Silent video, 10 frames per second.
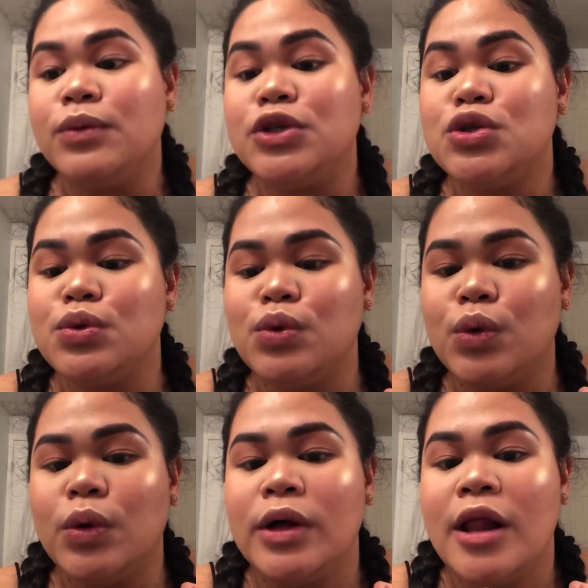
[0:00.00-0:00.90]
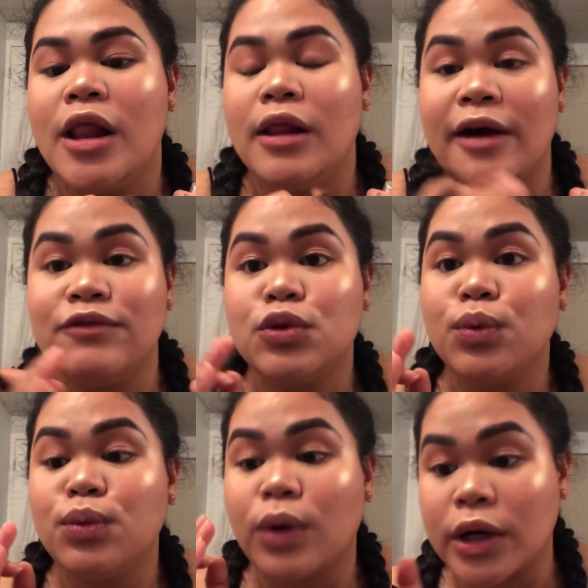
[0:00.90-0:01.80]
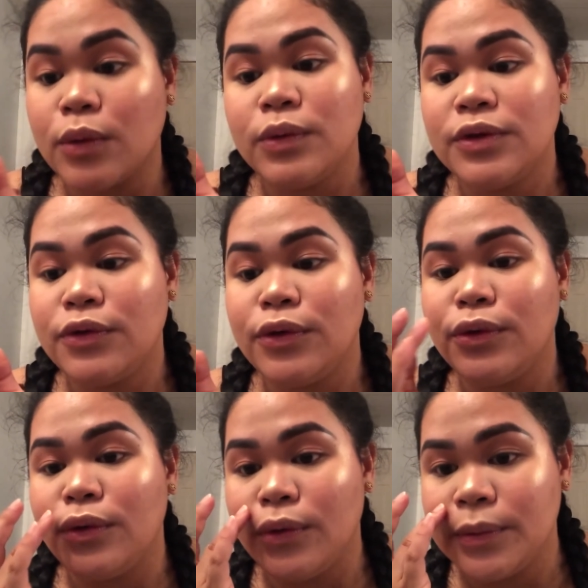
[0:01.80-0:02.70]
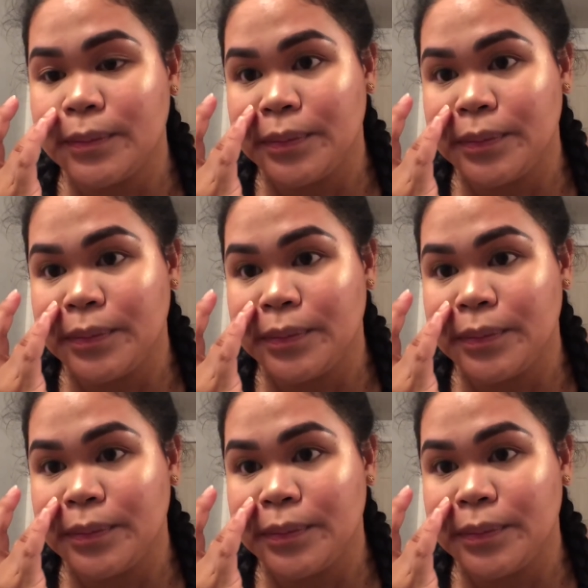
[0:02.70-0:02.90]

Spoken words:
We do love to work with you